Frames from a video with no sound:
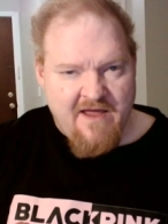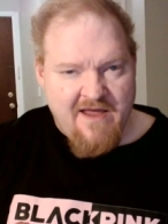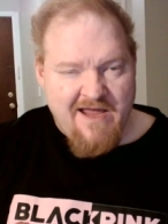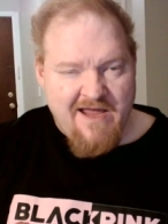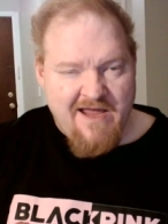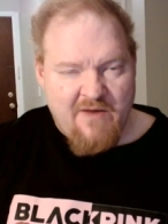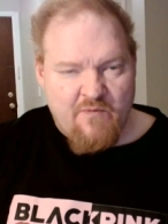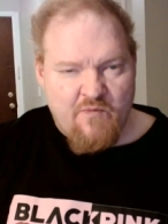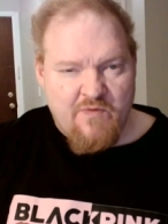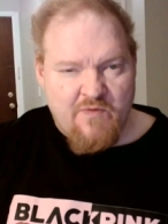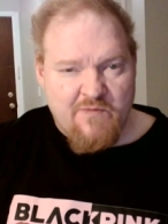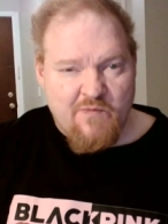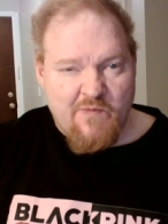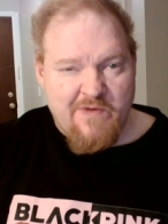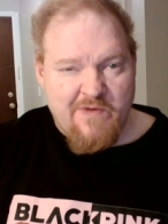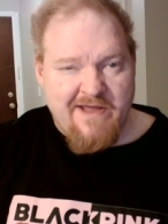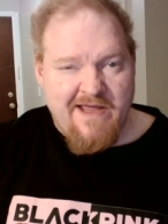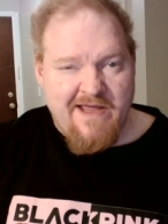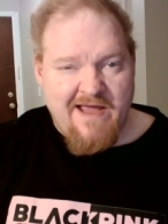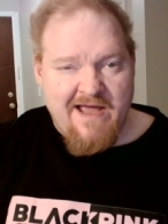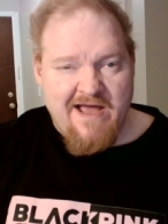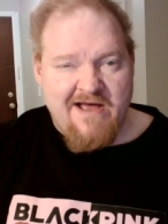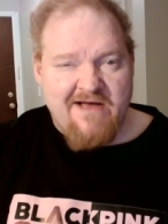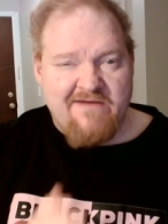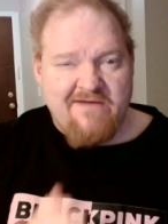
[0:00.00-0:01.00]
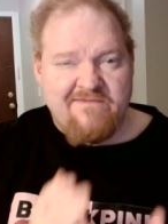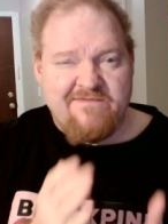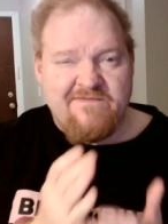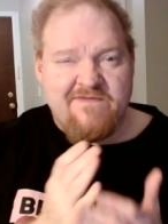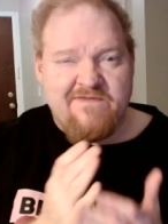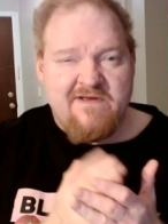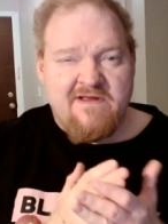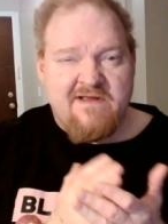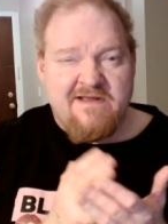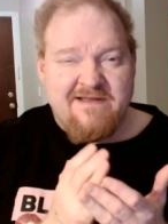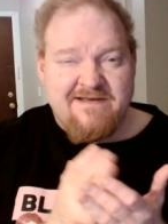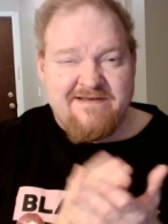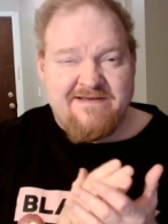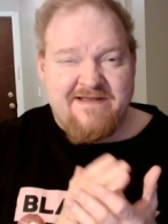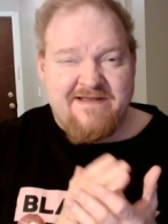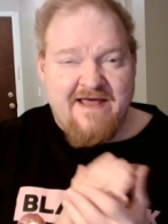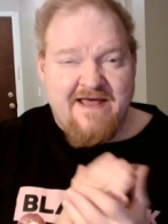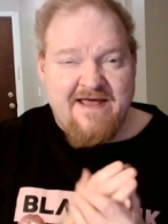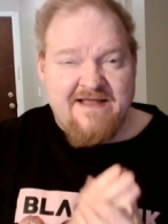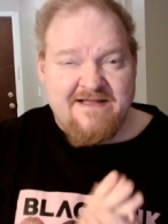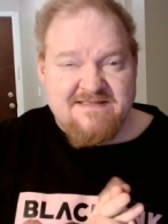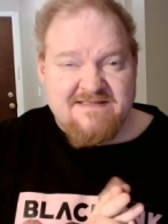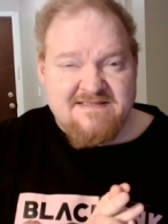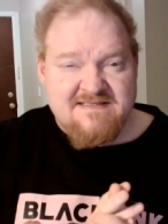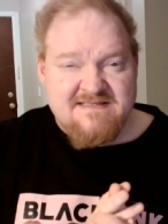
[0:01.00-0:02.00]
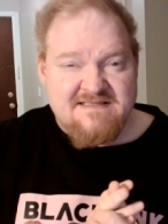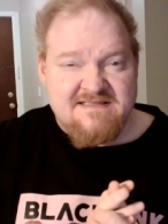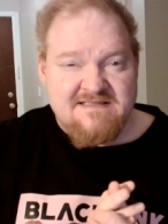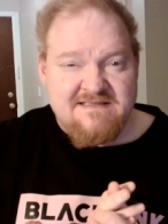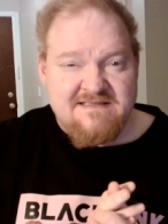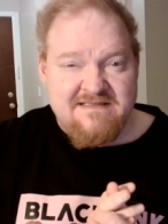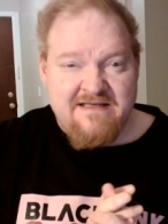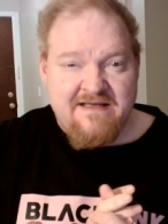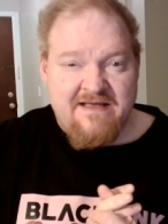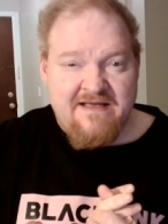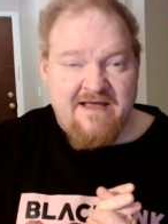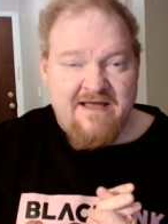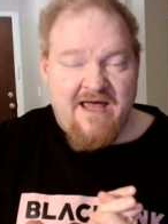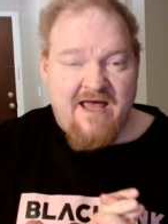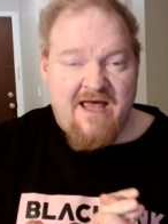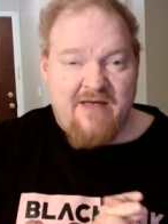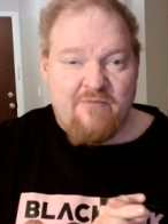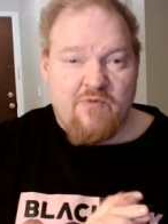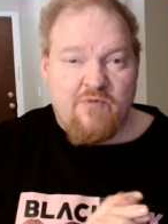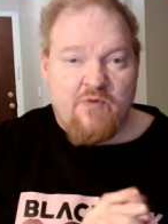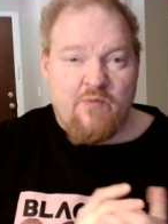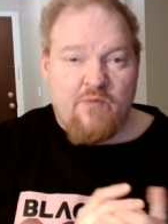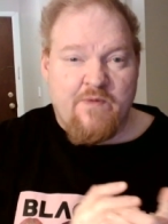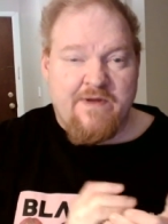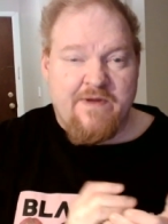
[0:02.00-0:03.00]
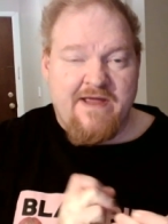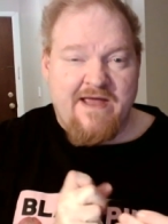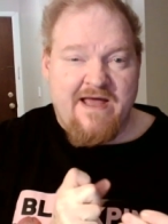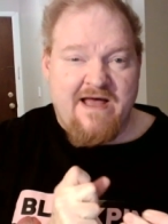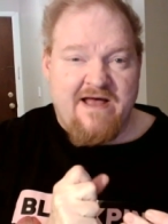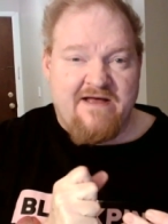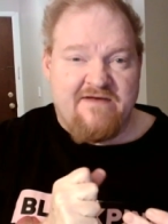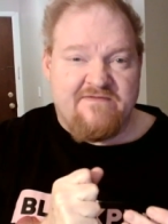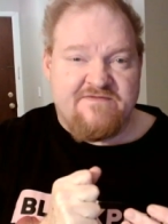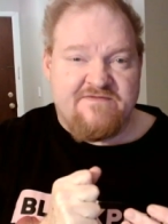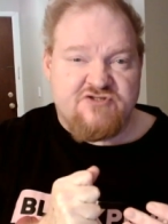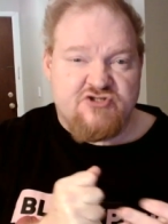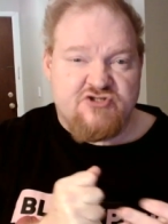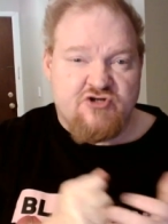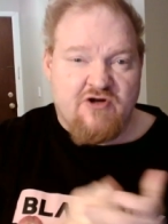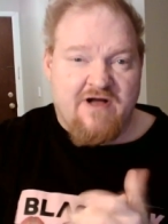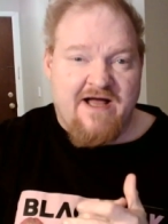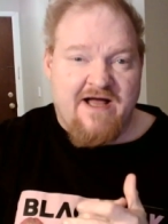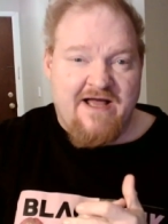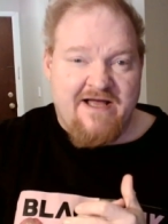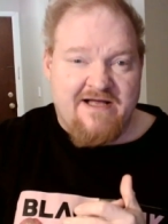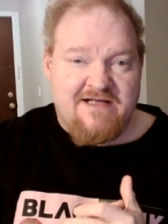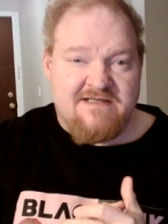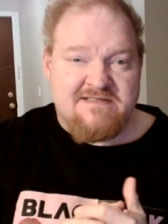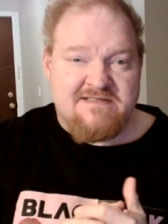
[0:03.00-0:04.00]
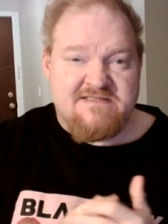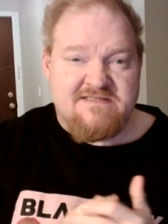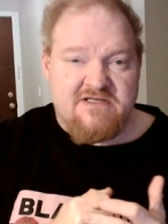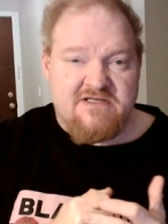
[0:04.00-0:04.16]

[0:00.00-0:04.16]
and when we have debts and when we have trials